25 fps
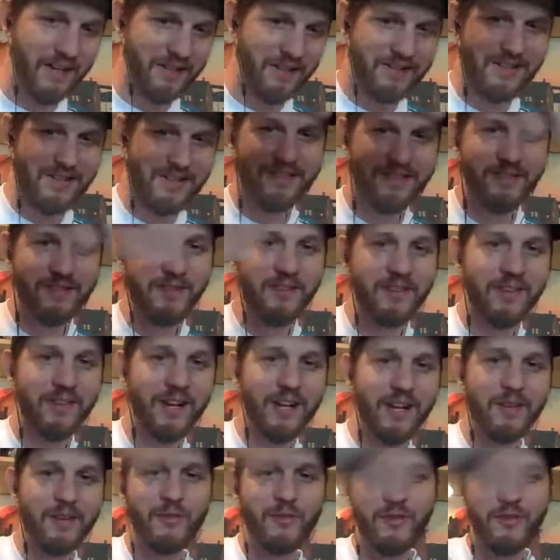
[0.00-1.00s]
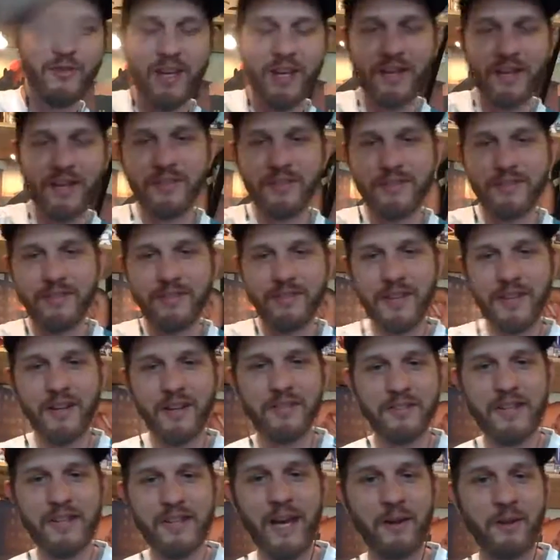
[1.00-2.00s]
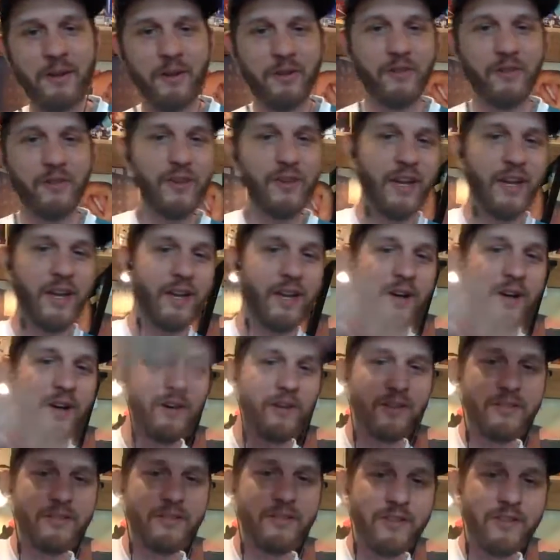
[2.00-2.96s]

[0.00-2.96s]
It's this whole long trail, down the trail,